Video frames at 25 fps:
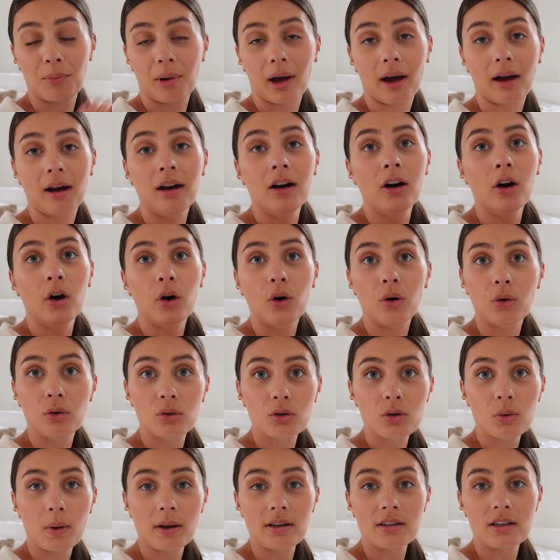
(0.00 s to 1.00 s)
but
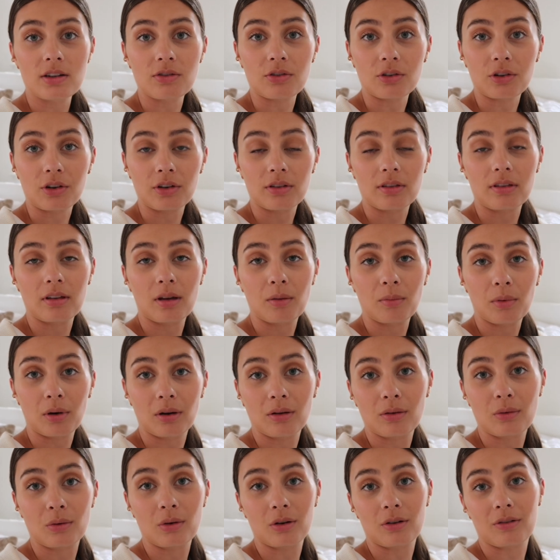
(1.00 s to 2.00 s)
all 24 of them
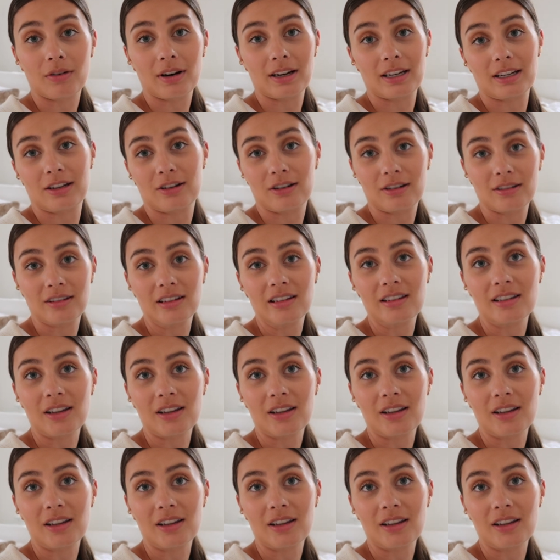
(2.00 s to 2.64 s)
are all already gone.